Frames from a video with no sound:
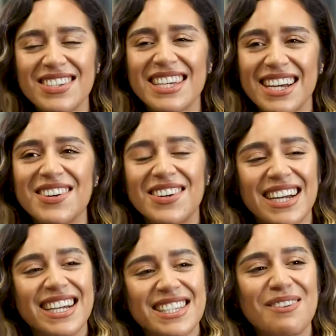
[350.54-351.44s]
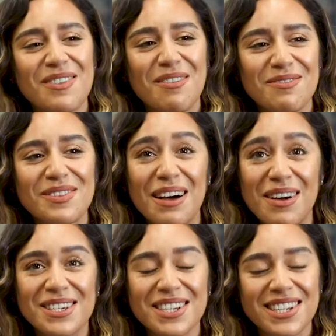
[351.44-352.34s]
was like, all right, I'm
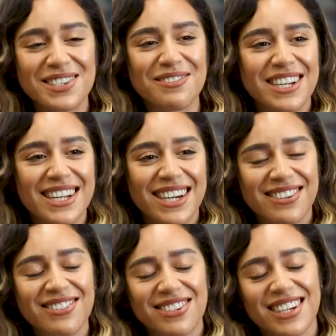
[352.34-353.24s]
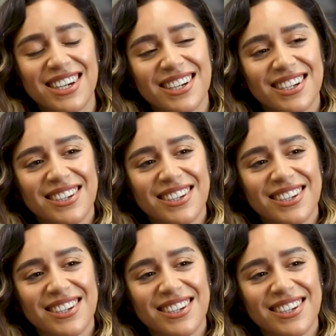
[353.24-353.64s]
actually doing it now. Yeah.